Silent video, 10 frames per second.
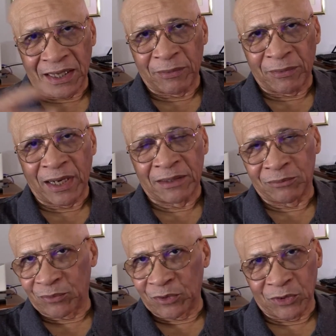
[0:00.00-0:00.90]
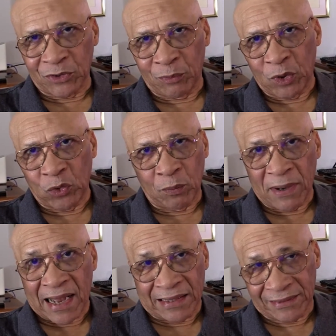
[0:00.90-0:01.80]
But someone who
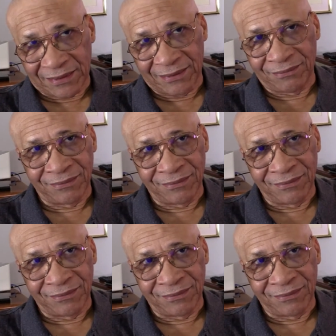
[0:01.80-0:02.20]
passed,